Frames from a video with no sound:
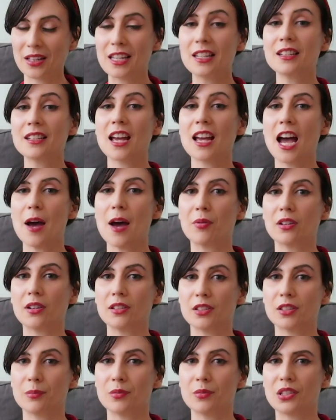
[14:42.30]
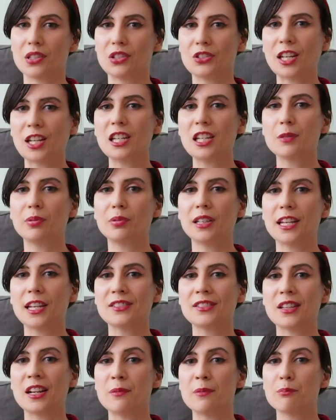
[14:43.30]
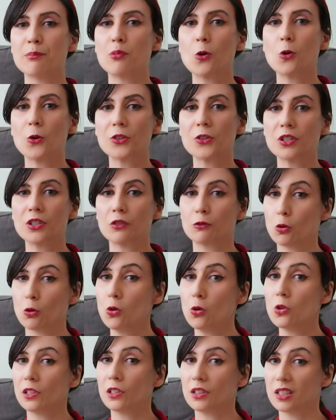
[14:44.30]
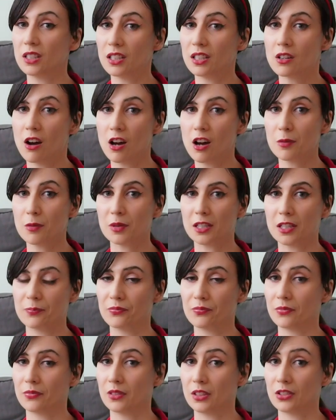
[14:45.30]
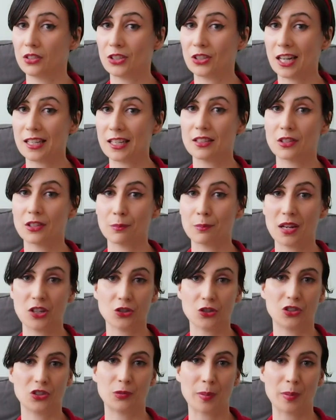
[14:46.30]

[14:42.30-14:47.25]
in capitalism, the state plays an important role in the economy. The state is a major